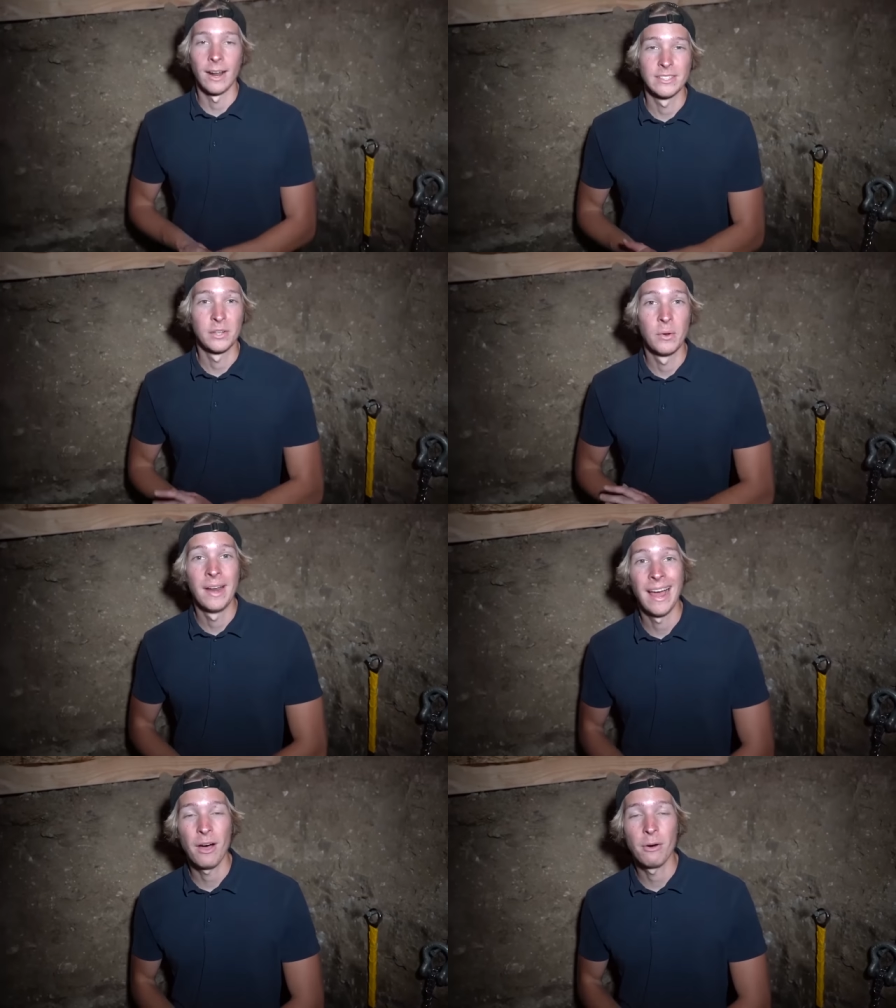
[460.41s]
right, so
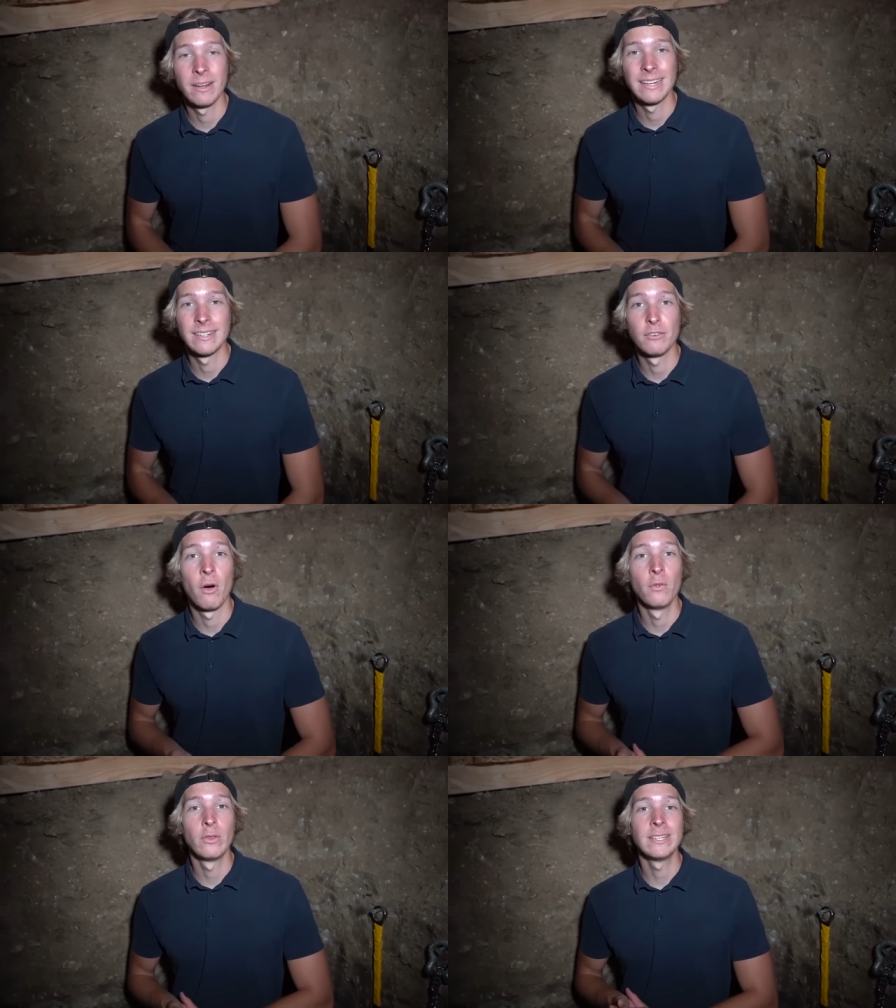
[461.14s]
now
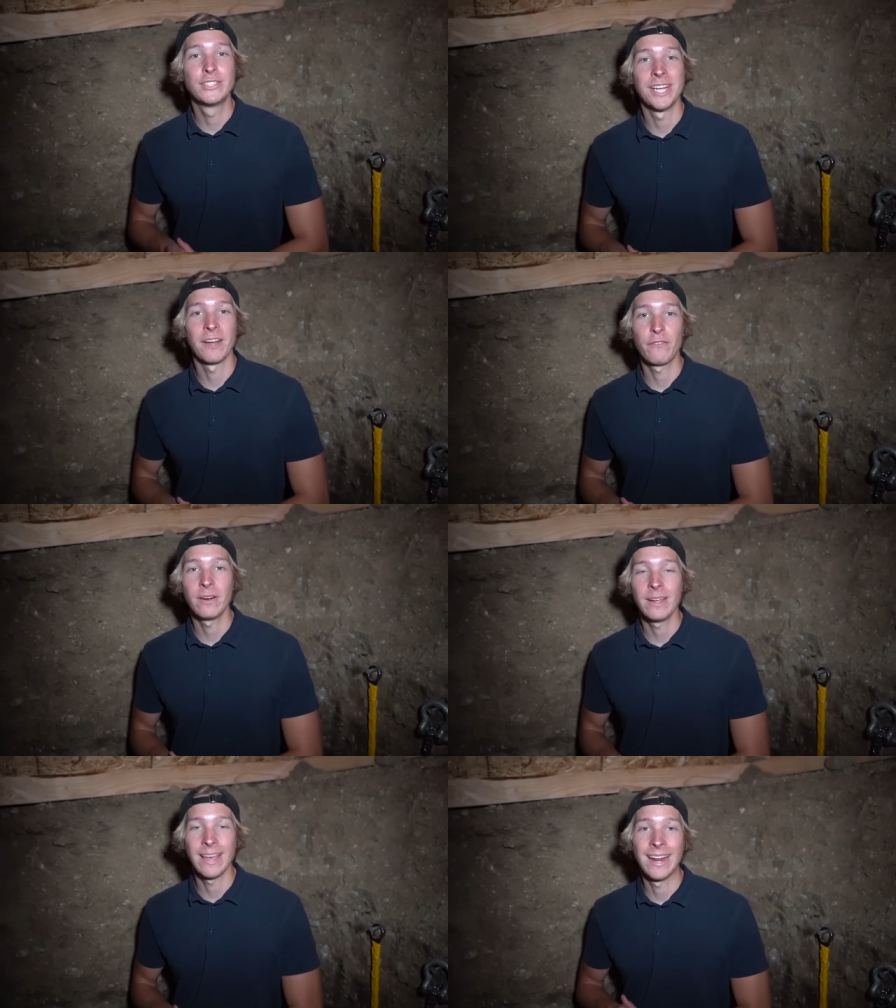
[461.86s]
only
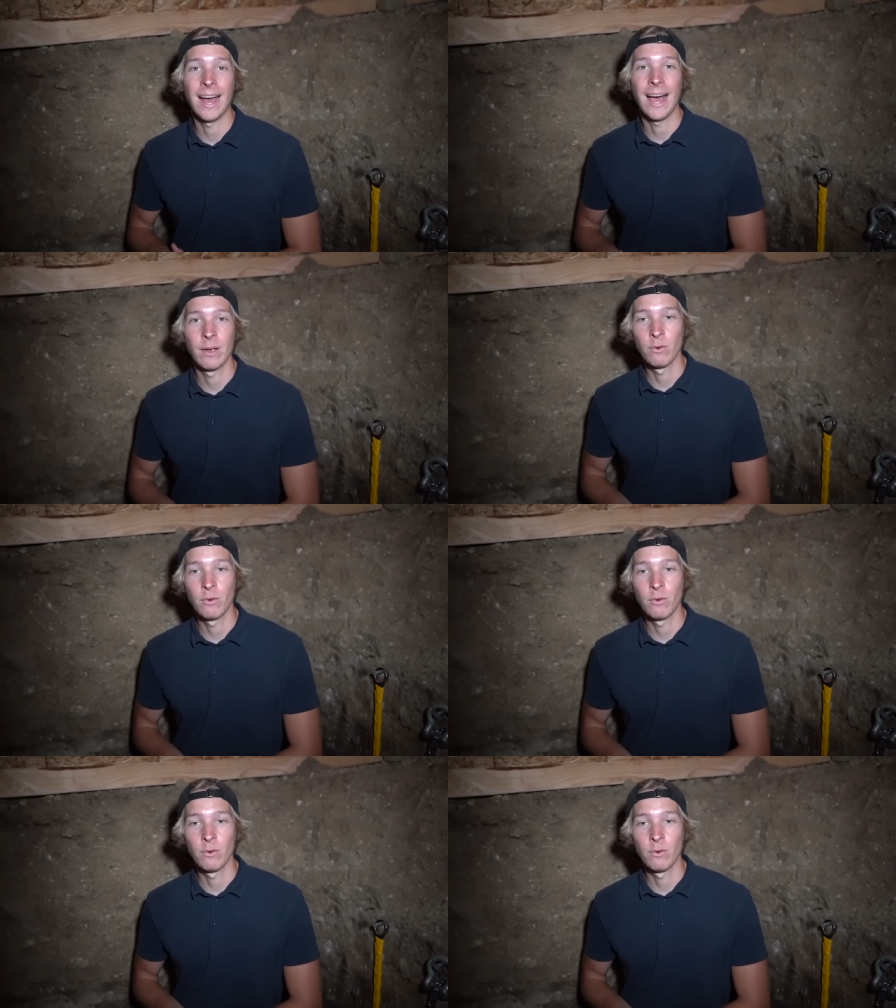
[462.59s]
Jeffrey and I